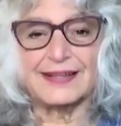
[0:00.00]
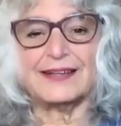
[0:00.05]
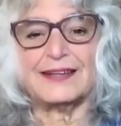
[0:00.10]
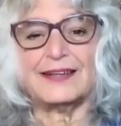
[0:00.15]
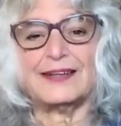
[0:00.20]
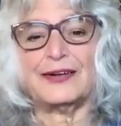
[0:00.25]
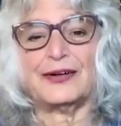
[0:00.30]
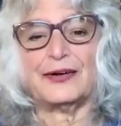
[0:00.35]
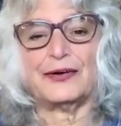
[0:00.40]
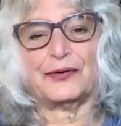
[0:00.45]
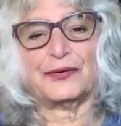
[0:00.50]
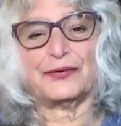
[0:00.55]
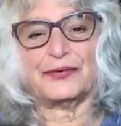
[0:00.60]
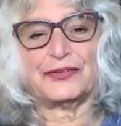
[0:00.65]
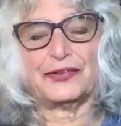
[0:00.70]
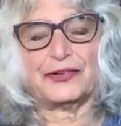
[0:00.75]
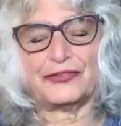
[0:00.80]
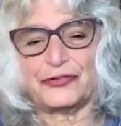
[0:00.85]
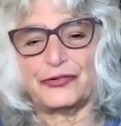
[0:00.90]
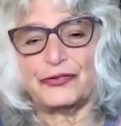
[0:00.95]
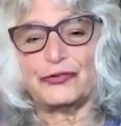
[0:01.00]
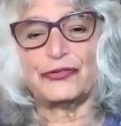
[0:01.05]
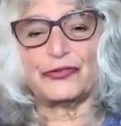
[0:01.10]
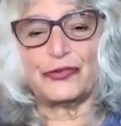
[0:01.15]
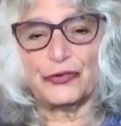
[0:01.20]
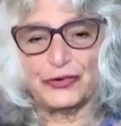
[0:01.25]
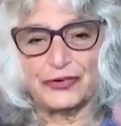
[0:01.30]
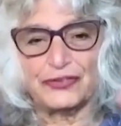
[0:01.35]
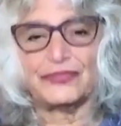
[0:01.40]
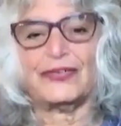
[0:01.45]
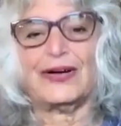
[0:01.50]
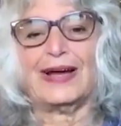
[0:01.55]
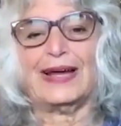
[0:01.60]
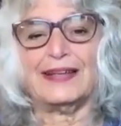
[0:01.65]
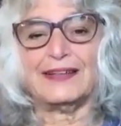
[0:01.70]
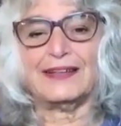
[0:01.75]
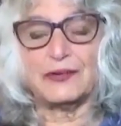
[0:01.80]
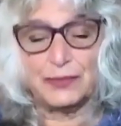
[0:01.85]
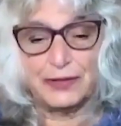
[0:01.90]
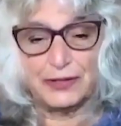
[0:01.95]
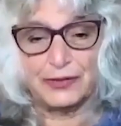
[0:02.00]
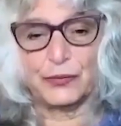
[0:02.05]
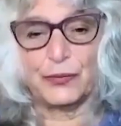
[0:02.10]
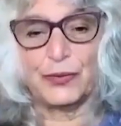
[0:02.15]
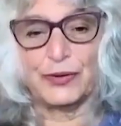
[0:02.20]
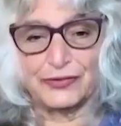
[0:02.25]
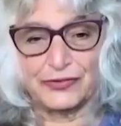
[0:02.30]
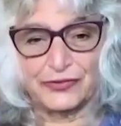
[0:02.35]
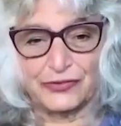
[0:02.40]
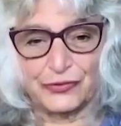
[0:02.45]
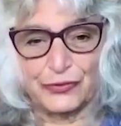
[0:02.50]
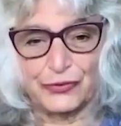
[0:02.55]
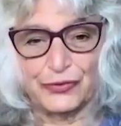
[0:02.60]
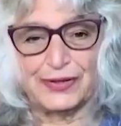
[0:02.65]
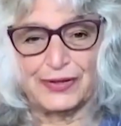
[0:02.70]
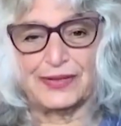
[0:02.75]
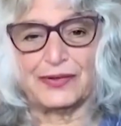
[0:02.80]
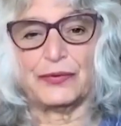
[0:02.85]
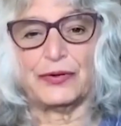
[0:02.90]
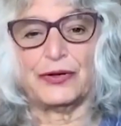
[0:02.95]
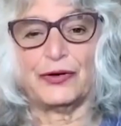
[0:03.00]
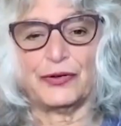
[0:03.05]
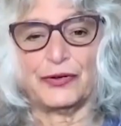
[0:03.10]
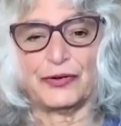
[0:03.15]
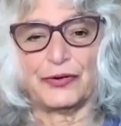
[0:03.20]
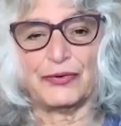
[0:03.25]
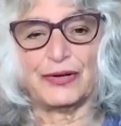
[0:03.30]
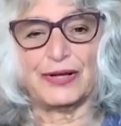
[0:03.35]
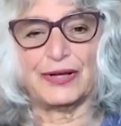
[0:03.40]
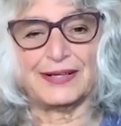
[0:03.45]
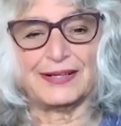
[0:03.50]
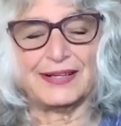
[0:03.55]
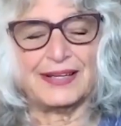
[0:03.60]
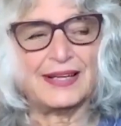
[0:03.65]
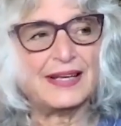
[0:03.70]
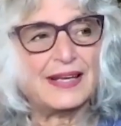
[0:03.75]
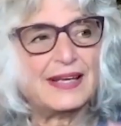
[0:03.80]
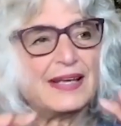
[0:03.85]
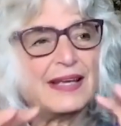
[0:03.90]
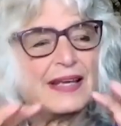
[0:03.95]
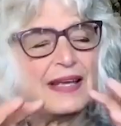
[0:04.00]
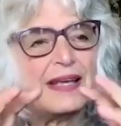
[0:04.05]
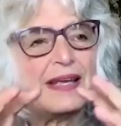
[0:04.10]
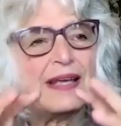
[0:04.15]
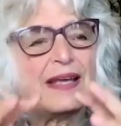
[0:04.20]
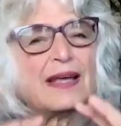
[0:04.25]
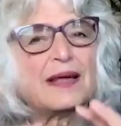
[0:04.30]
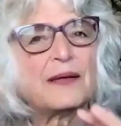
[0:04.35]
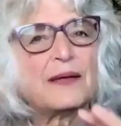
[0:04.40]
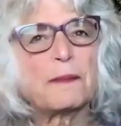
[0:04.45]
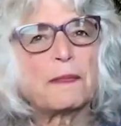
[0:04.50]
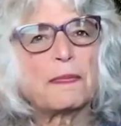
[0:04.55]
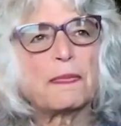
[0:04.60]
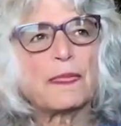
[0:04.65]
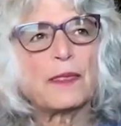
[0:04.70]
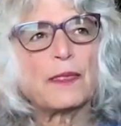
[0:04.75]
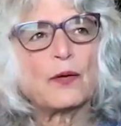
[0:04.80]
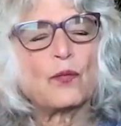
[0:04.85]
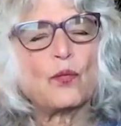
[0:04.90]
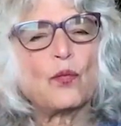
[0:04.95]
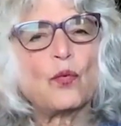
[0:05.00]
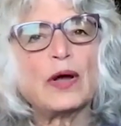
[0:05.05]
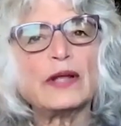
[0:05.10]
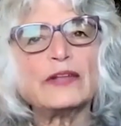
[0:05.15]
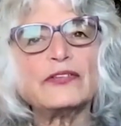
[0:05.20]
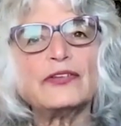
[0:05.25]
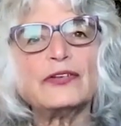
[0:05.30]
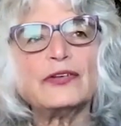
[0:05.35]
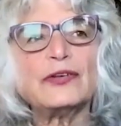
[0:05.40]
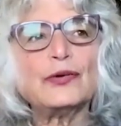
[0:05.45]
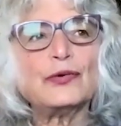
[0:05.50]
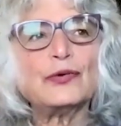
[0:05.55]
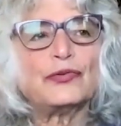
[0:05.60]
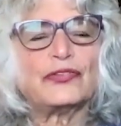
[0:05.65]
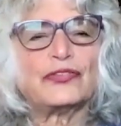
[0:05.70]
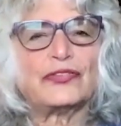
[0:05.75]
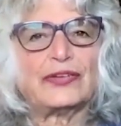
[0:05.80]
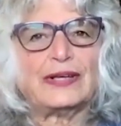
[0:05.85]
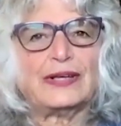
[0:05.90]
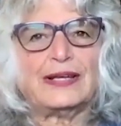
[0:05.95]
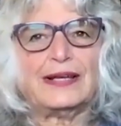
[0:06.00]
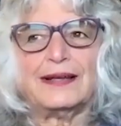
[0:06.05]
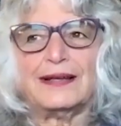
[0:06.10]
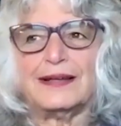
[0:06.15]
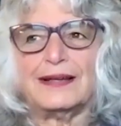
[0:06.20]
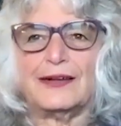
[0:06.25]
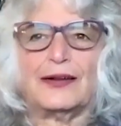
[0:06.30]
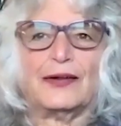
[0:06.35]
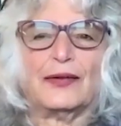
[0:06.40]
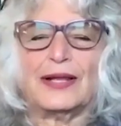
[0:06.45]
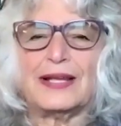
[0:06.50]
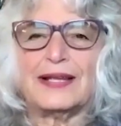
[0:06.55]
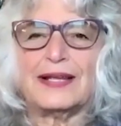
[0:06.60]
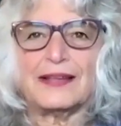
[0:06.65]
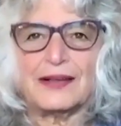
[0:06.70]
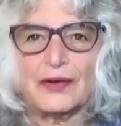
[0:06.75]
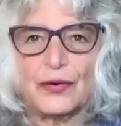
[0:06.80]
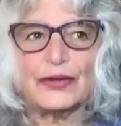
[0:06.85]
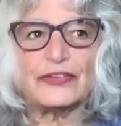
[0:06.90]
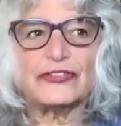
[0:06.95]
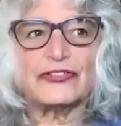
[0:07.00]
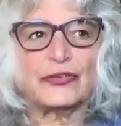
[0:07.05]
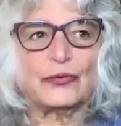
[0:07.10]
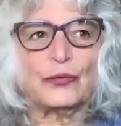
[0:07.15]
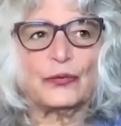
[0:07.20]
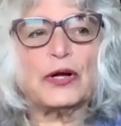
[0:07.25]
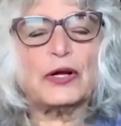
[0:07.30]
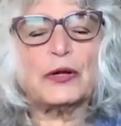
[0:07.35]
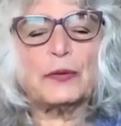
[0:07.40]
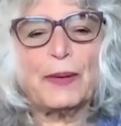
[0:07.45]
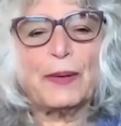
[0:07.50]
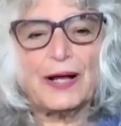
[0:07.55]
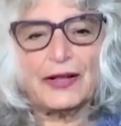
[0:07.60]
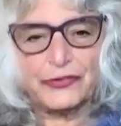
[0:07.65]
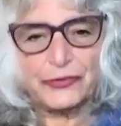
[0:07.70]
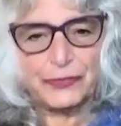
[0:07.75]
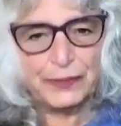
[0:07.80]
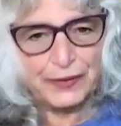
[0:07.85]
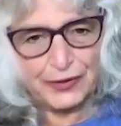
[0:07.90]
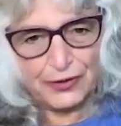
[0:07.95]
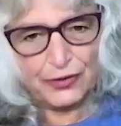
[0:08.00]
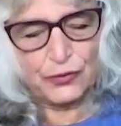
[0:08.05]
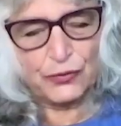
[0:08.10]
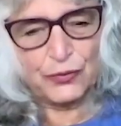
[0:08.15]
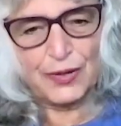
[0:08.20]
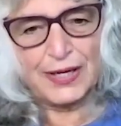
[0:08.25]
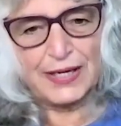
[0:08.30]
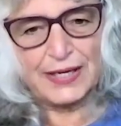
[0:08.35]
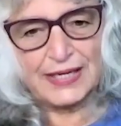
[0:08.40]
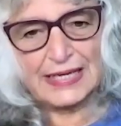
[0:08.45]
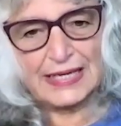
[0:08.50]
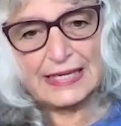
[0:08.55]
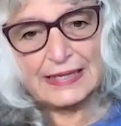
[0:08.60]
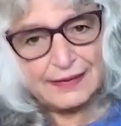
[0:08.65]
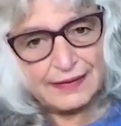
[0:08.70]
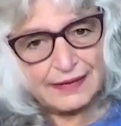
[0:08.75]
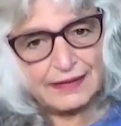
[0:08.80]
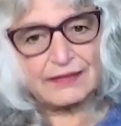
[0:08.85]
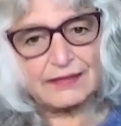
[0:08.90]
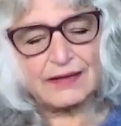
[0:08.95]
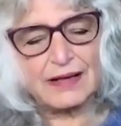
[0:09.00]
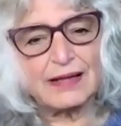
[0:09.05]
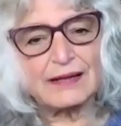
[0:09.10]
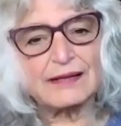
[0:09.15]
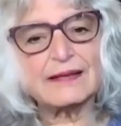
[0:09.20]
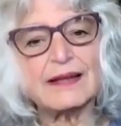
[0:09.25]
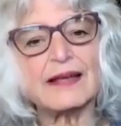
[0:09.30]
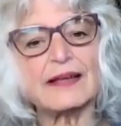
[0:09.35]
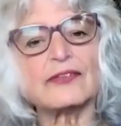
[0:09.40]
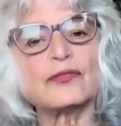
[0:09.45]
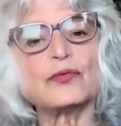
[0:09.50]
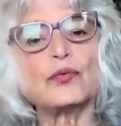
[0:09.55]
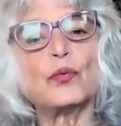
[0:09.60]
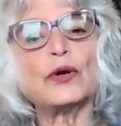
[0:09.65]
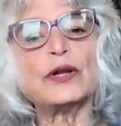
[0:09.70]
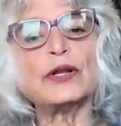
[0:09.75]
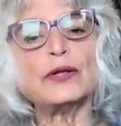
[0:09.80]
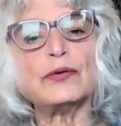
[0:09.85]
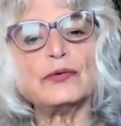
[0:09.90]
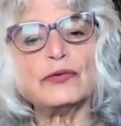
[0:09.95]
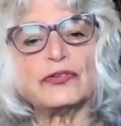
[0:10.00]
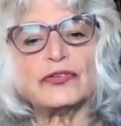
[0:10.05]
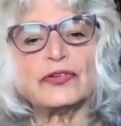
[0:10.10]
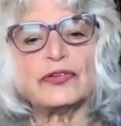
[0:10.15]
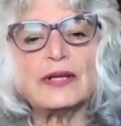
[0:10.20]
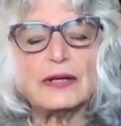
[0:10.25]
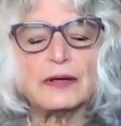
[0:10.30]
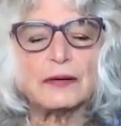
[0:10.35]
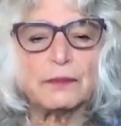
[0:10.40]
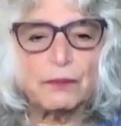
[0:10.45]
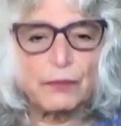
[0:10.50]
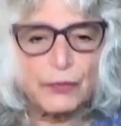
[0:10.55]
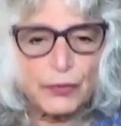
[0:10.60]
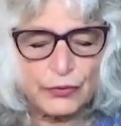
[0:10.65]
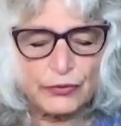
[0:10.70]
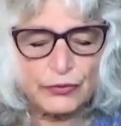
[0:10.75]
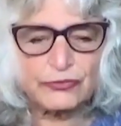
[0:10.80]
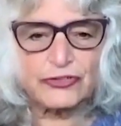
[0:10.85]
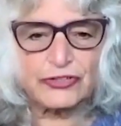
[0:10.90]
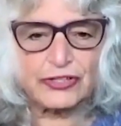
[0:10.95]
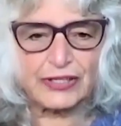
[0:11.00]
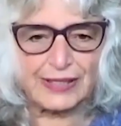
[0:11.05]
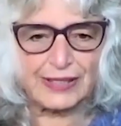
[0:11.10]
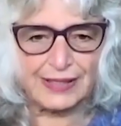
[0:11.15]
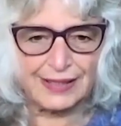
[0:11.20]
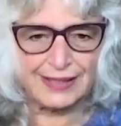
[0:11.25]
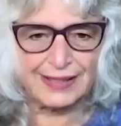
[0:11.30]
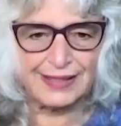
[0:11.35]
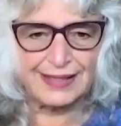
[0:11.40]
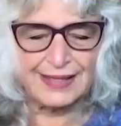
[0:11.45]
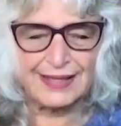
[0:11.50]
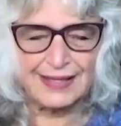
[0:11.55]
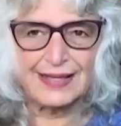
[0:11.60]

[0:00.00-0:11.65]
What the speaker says: there's two stories vying to be the one story that we all know. What do you see, like the question, what could possibly go right in this context? What do you see emerging